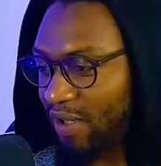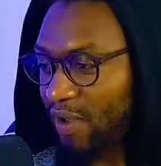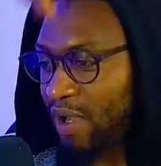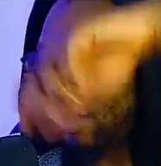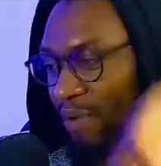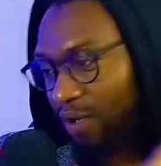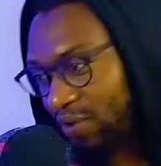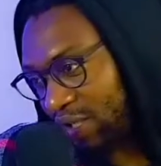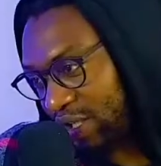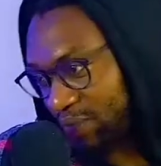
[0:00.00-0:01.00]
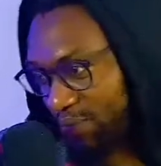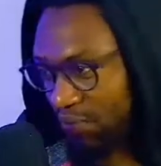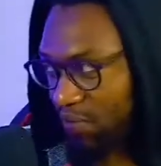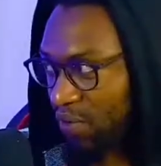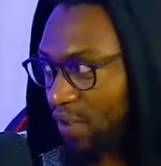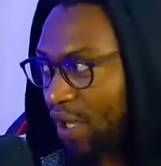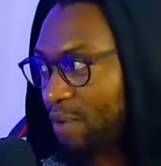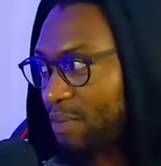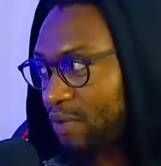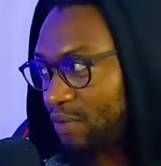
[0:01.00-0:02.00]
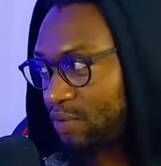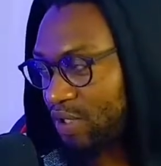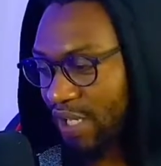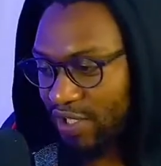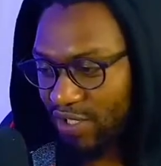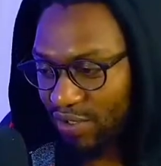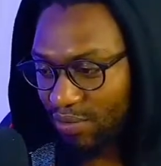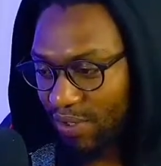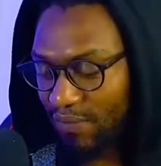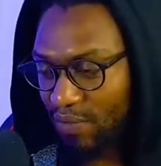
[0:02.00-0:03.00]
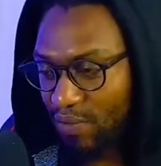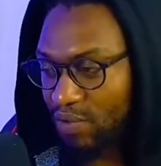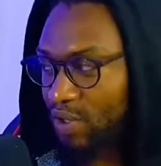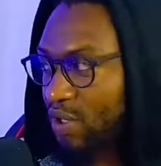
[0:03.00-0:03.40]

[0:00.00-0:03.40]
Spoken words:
Among all the names you've called, how many of those guys generate views?